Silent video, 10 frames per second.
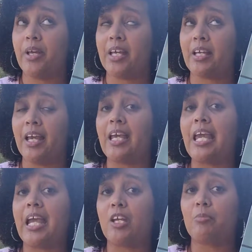it
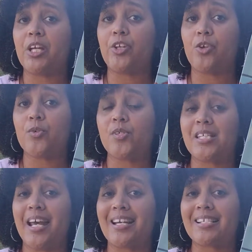can be
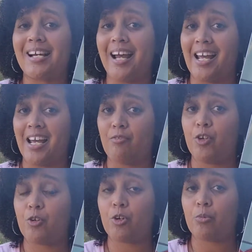used as a
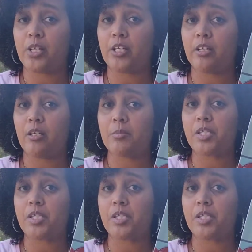half-year curriculum.